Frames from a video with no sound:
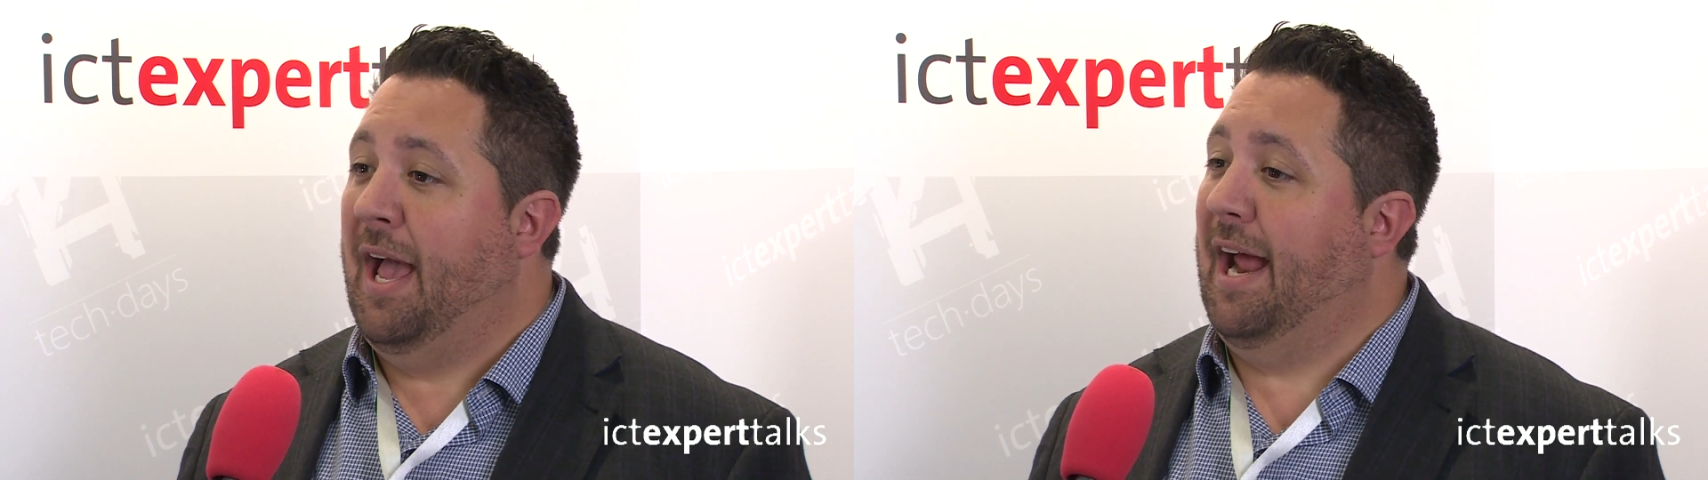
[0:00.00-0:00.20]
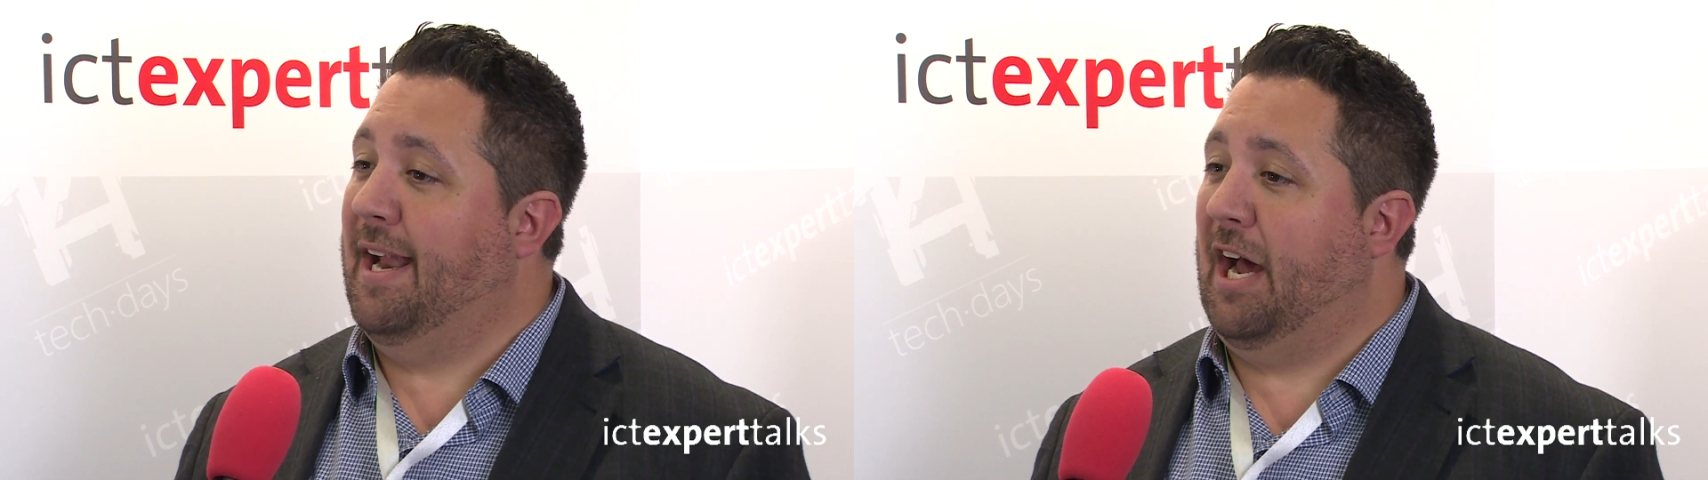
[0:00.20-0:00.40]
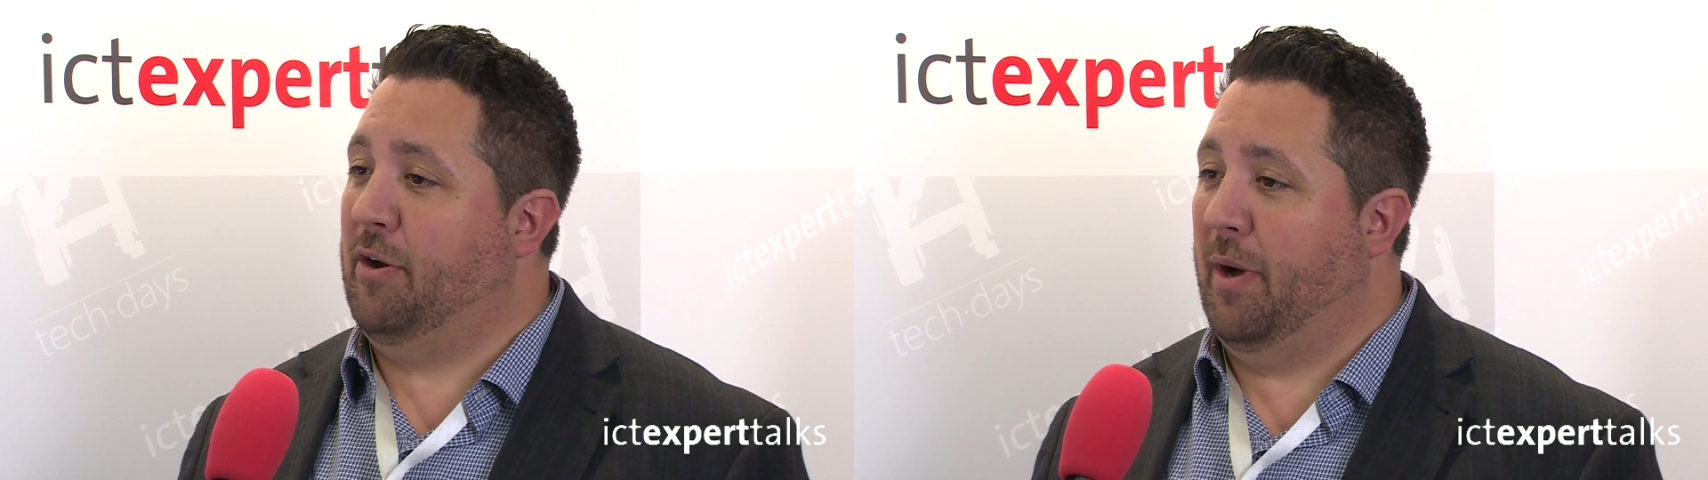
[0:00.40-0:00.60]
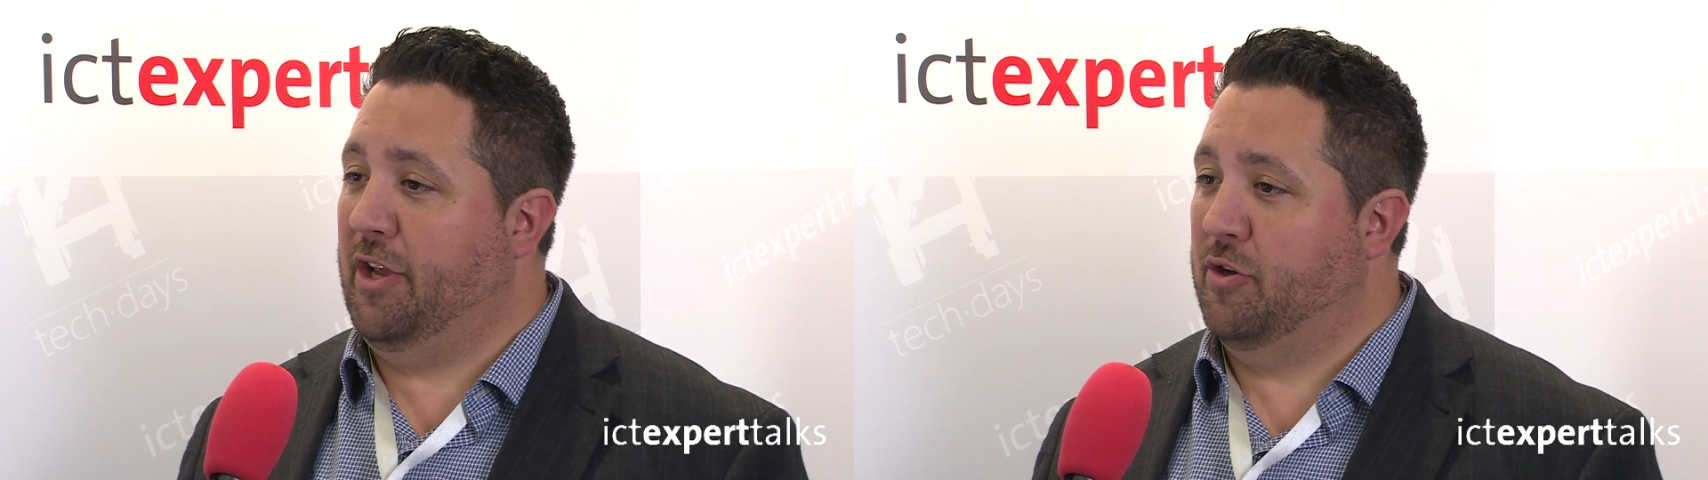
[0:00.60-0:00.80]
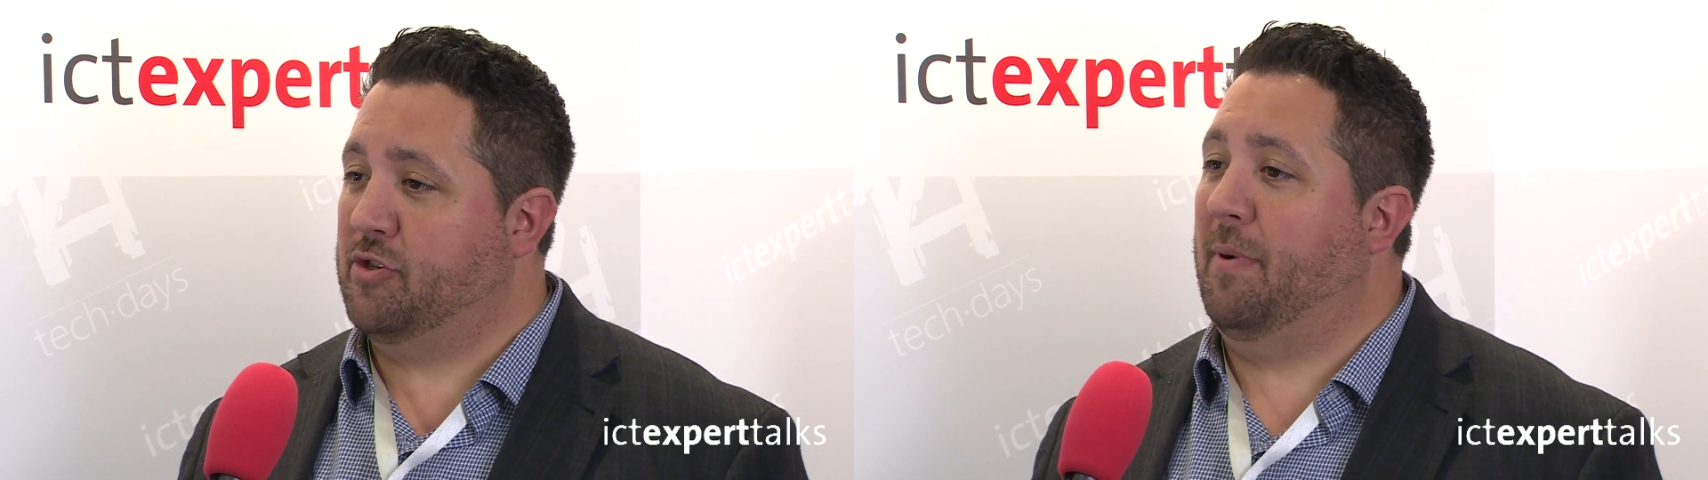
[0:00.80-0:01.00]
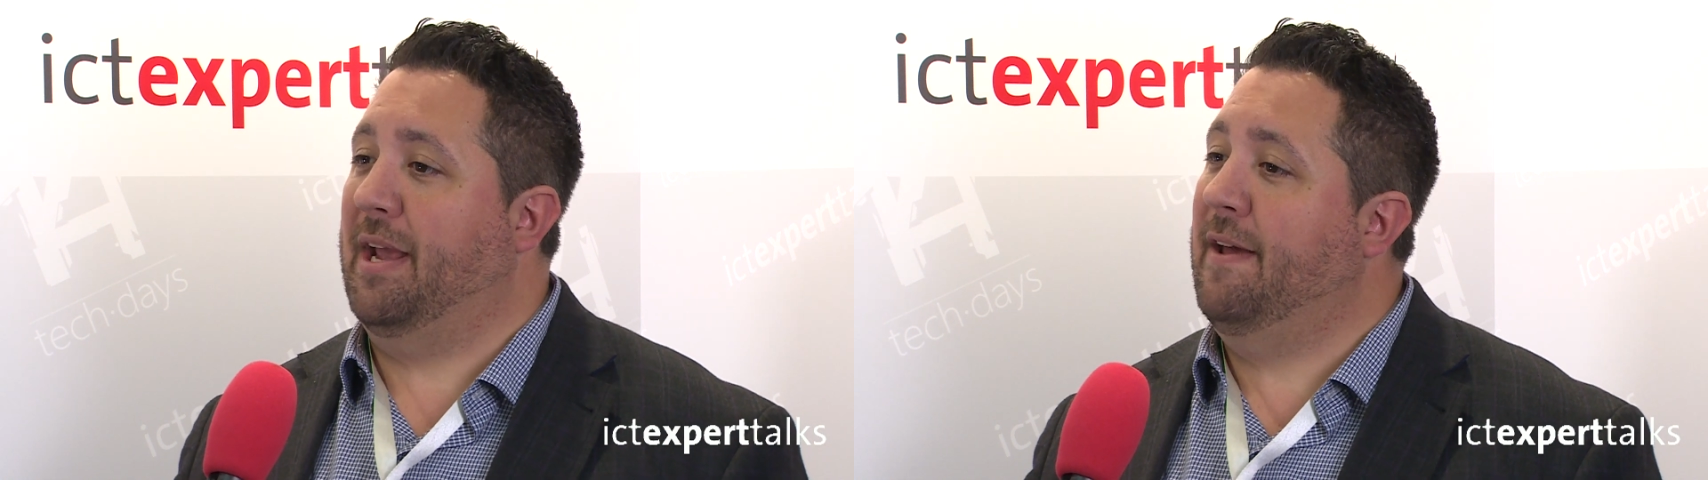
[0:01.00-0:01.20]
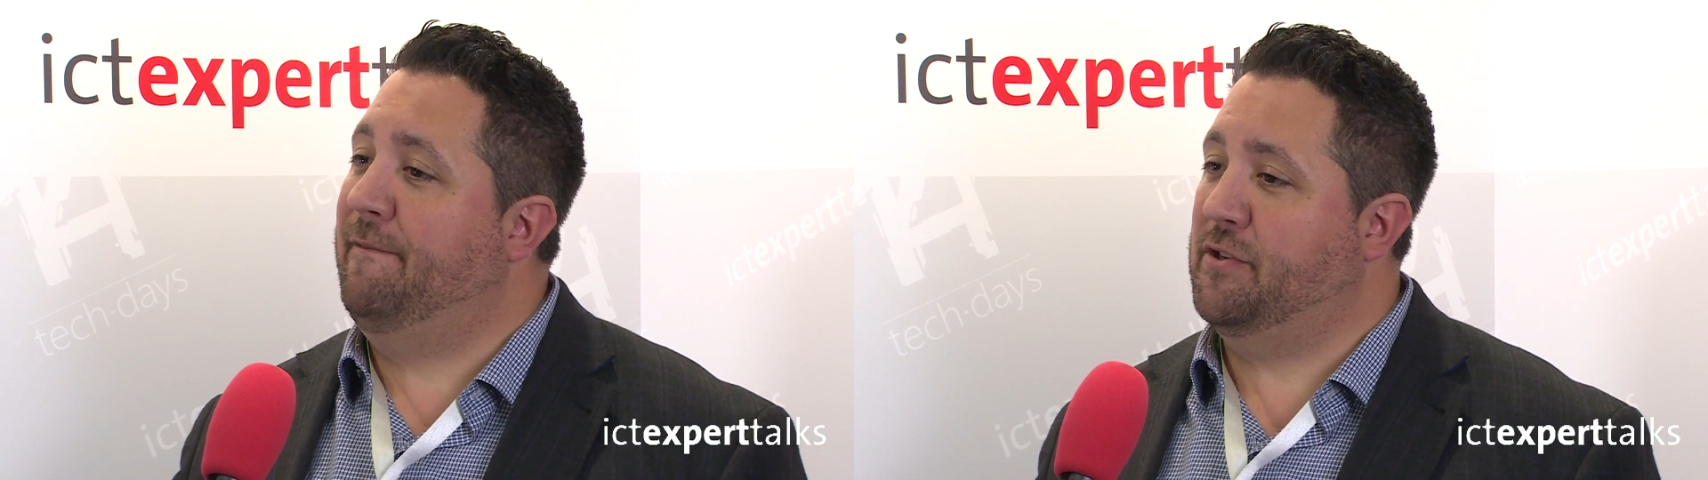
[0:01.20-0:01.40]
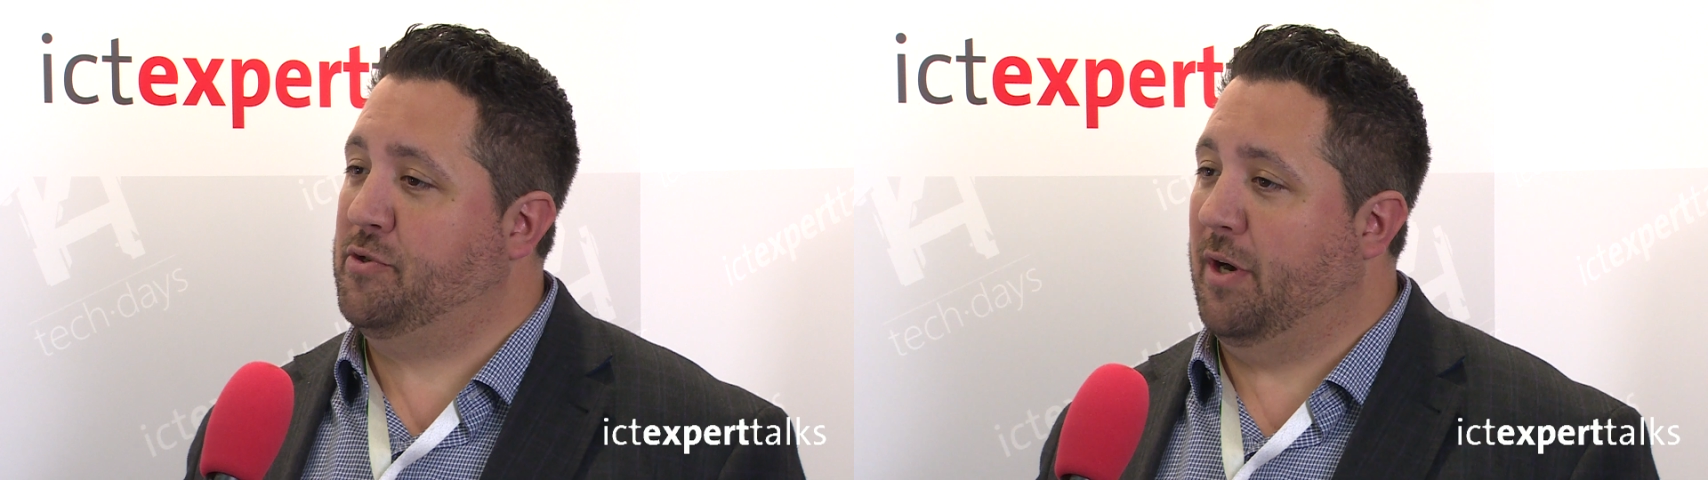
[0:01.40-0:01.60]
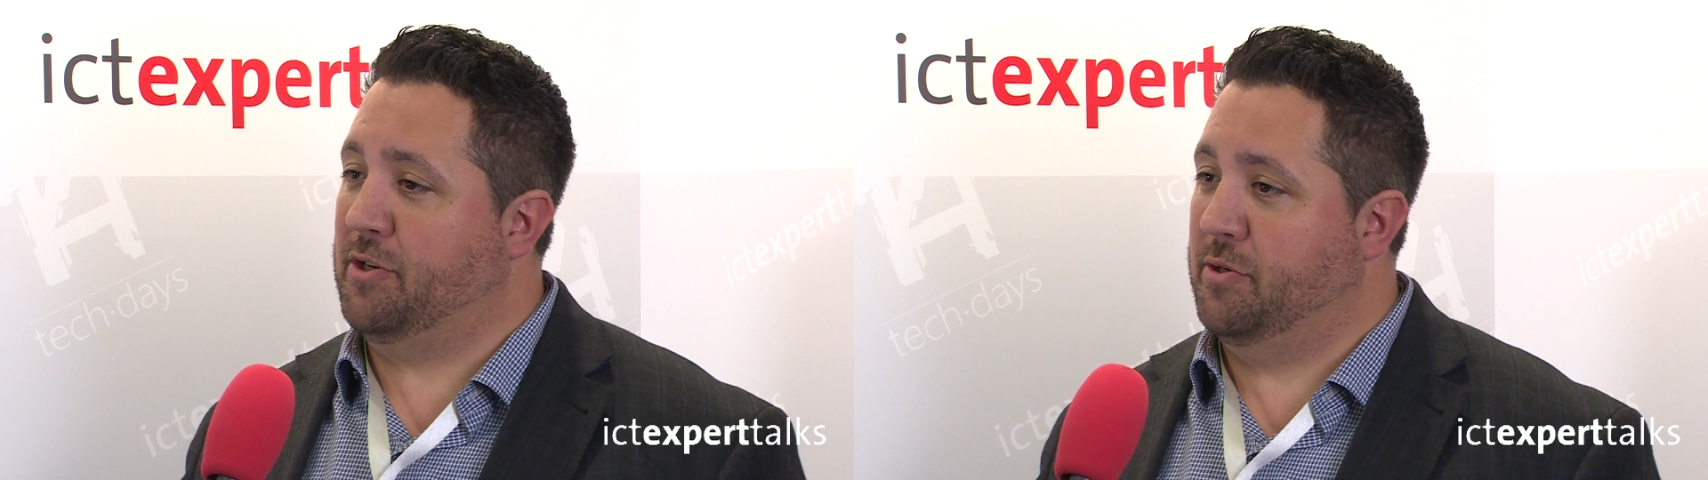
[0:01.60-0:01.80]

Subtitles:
and how do I use my infrastructure